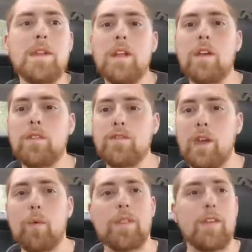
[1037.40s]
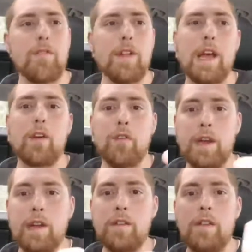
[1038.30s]
that you can stick with. If you like
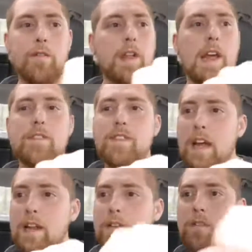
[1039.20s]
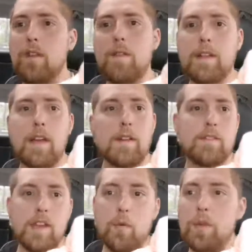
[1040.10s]
greens, if you like salads and stuff like
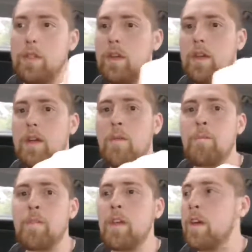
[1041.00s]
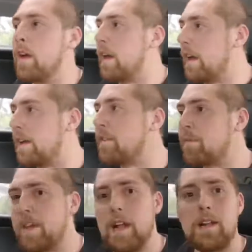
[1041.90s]
that, eat some
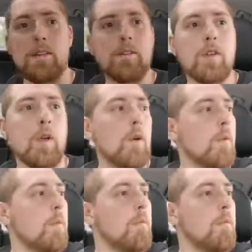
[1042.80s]
salads. Do